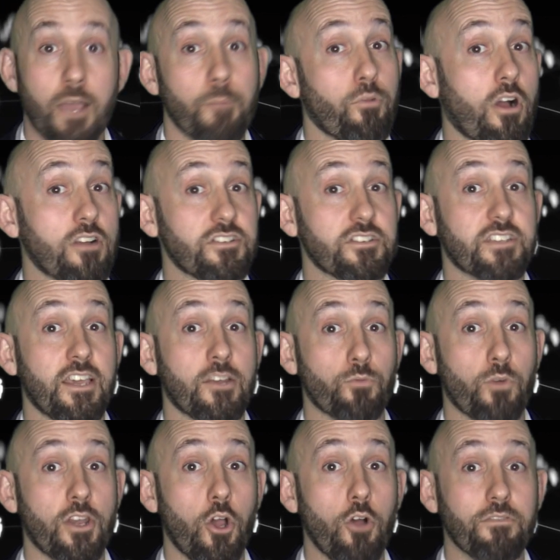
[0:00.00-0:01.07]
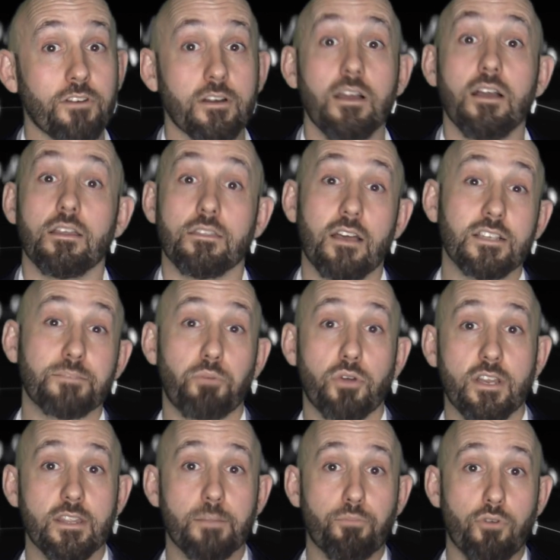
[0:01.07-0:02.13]
Projects can run over, thus
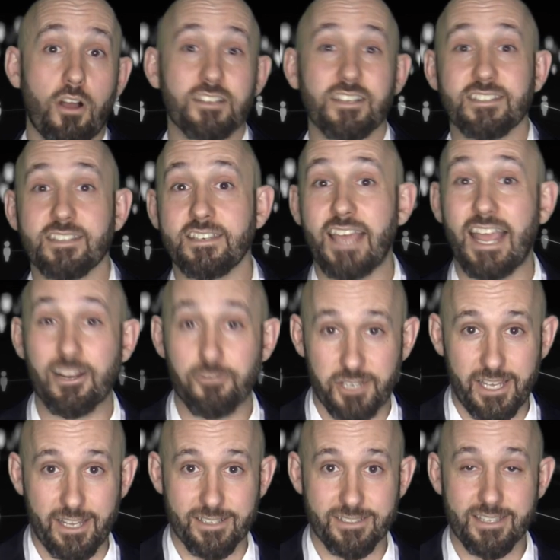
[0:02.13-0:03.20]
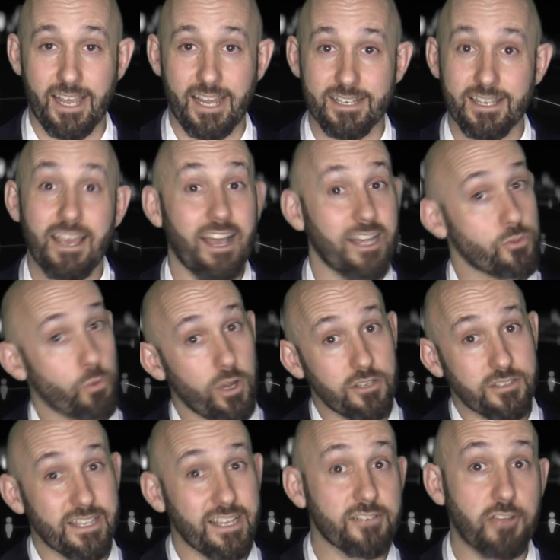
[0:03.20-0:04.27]
putting the project's integrity at stake, as well as
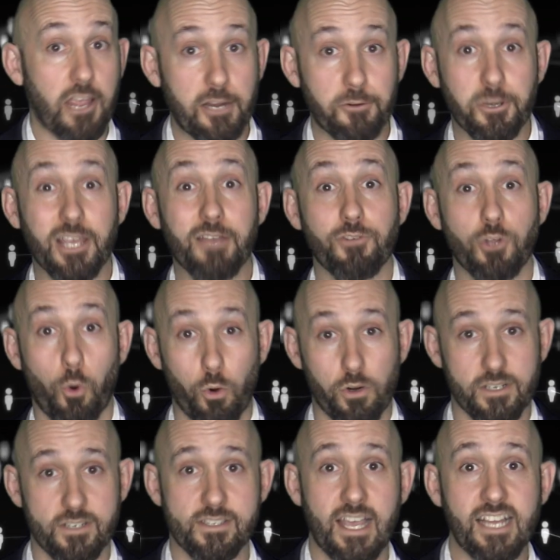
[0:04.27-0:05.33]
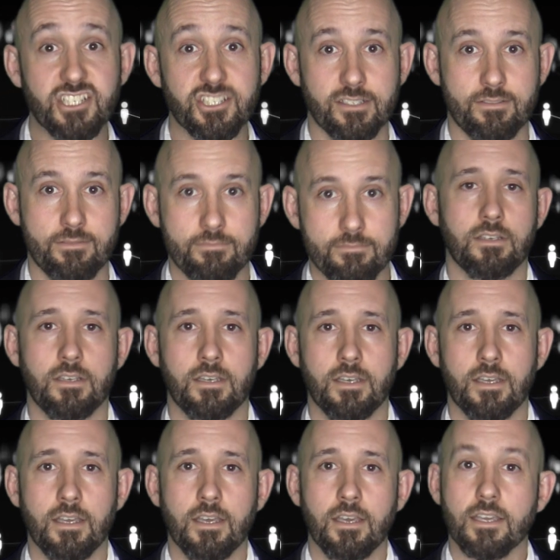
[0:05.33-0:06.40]
the integrity of your organization.
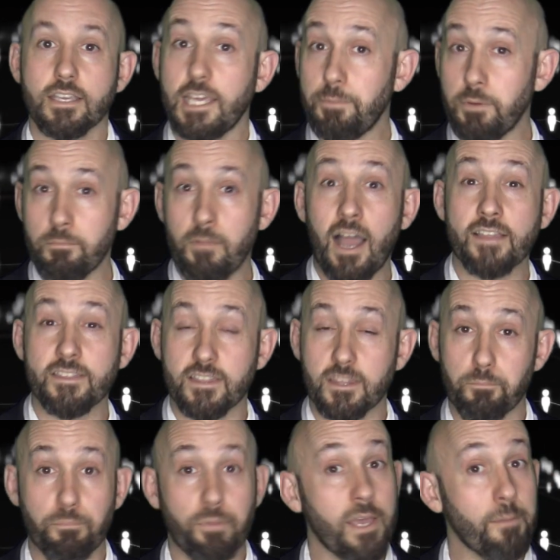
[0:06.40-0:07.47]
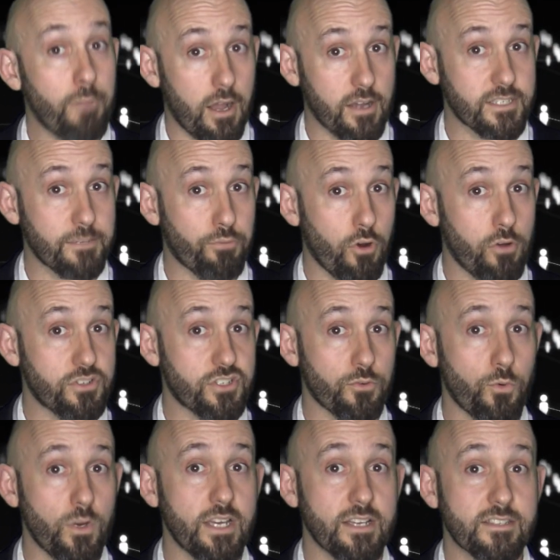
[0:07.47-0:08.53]
Keep in mind that the PMBOK's approach to
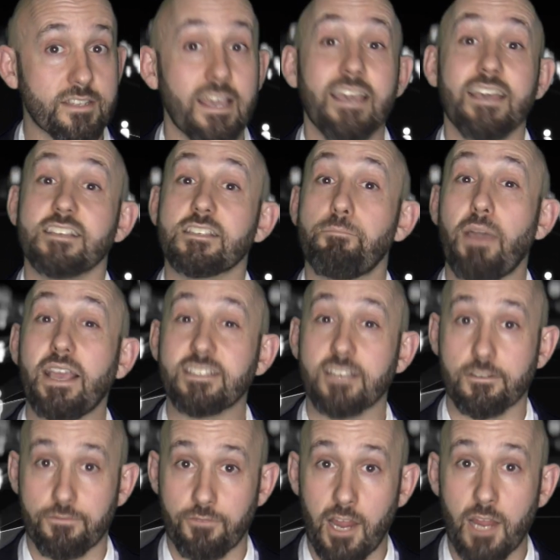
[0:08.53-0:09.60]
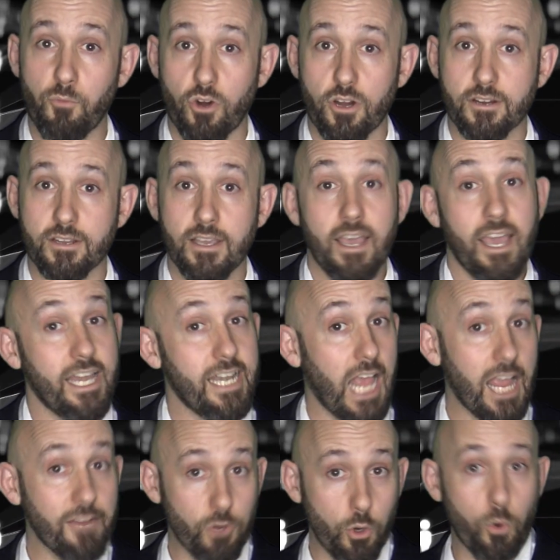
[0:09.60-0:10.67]
risk is a basic framework, and
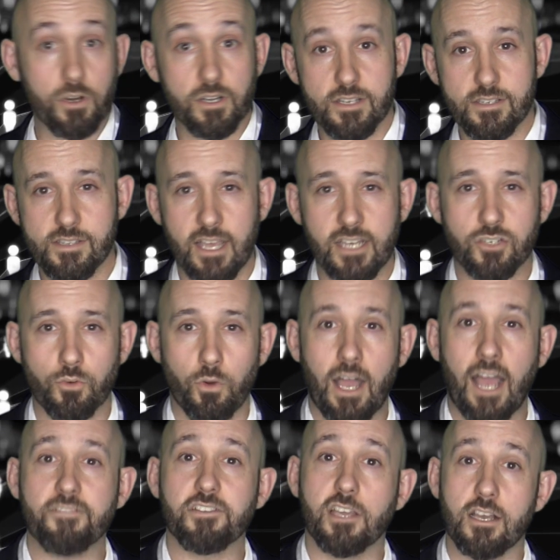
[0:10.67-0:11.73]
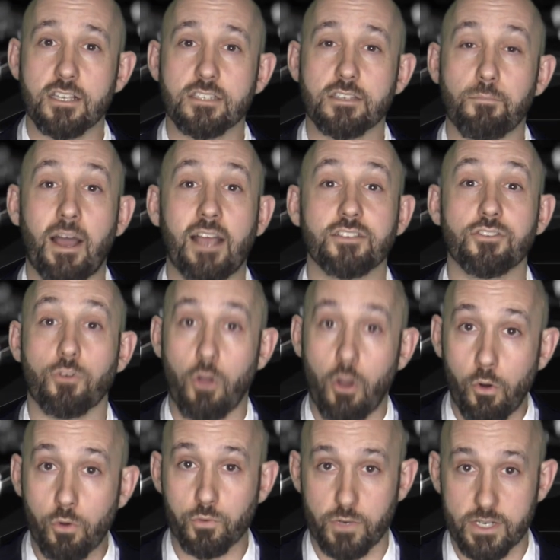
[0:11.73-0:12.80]
every organization will have to customize their
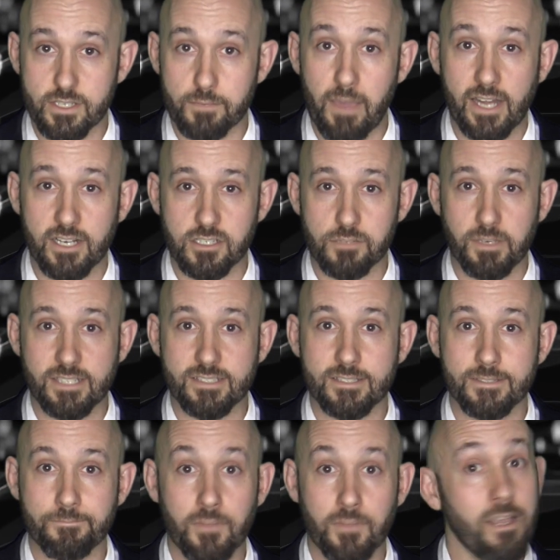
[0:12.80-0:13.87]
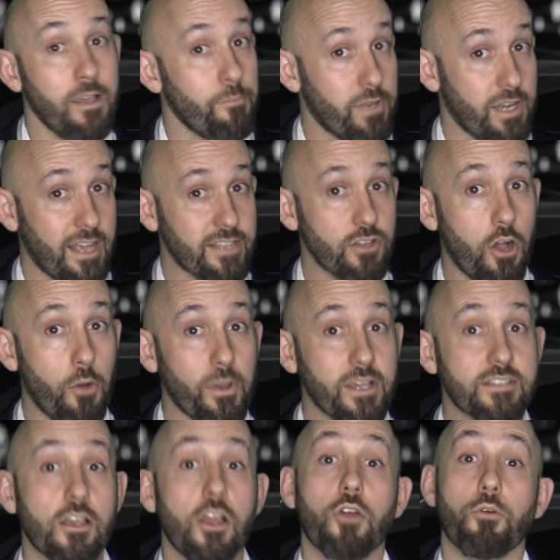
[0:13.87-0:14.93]
own risk management. But as
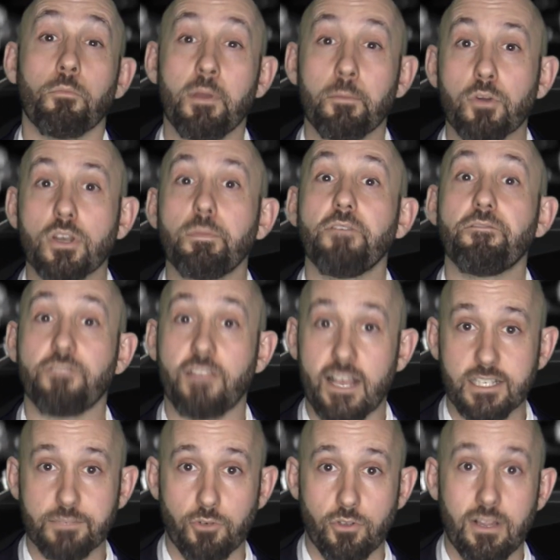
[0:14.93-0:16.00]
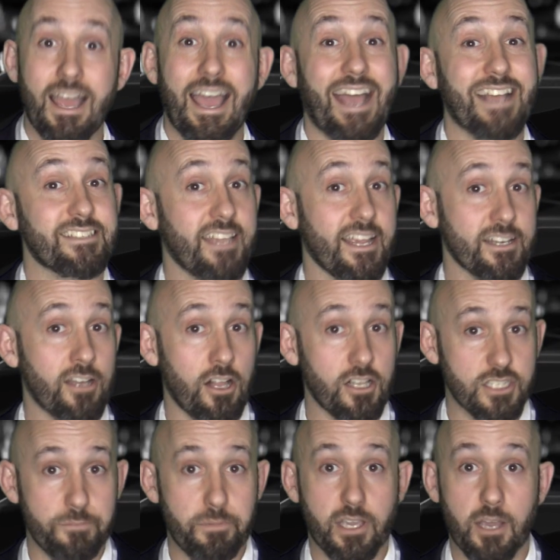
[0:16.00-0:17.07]
always, remember to be flexible as
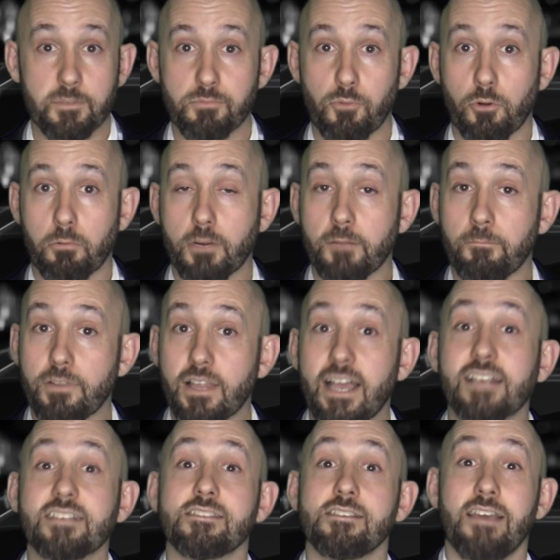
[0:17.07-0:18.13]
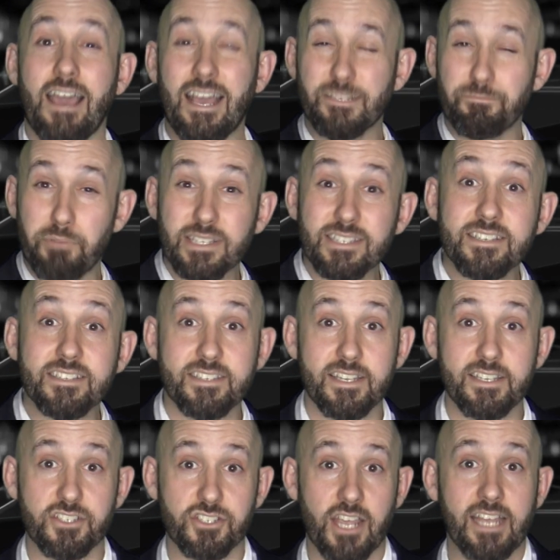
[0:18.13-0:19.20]
technology becomes more complex, as business
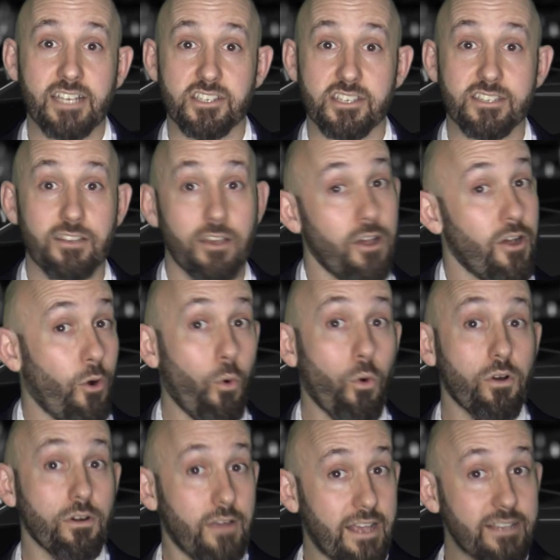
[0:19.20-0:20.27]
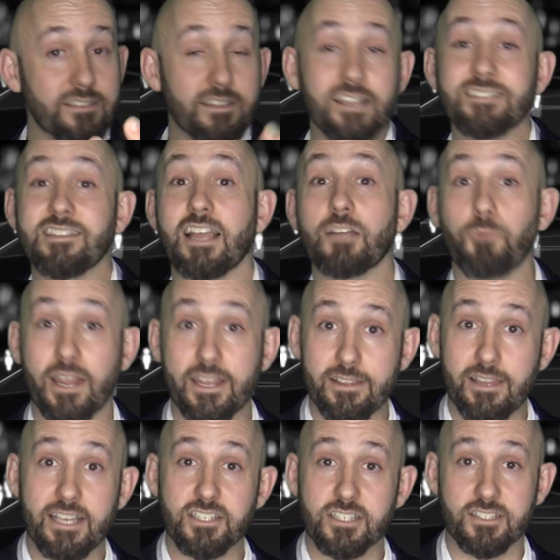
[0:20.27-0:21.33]
needs changes, or as things like
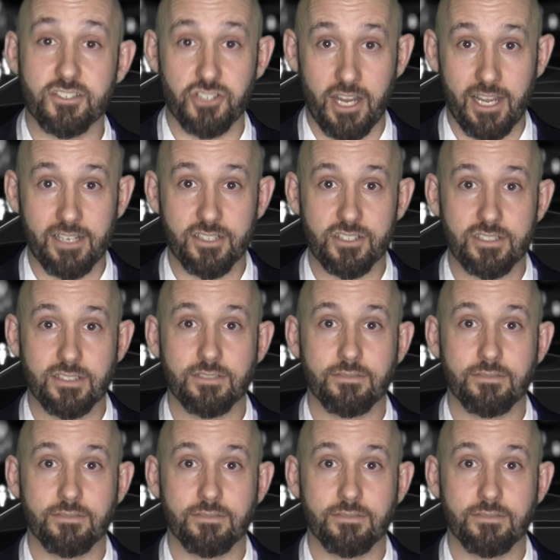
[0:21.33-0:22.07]
regulations change.